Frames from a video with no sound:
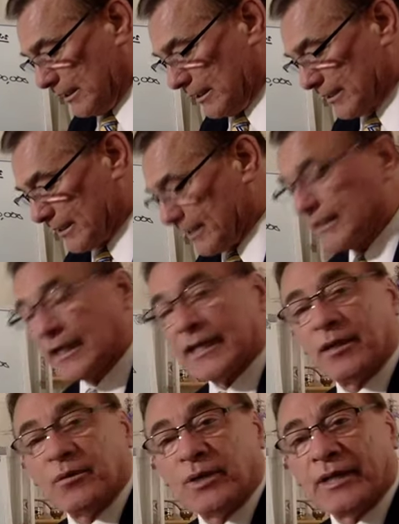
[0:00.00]
that they
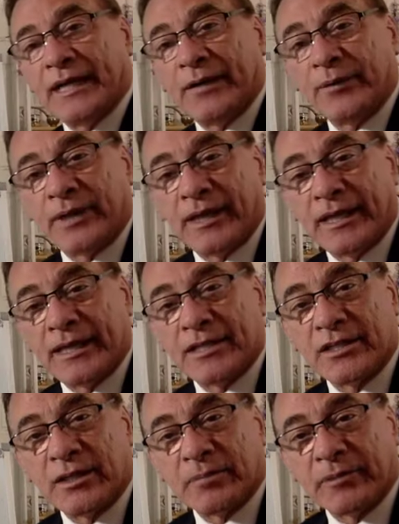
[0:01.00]
can work out whether there's
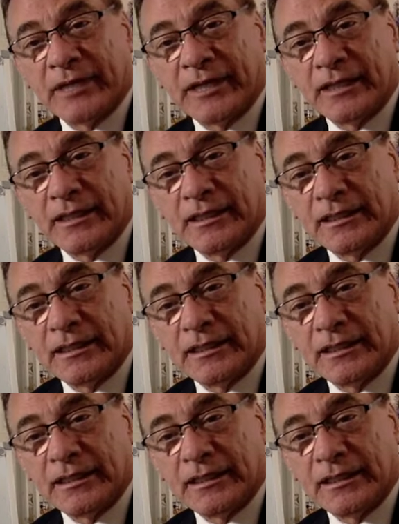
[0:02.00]
an operating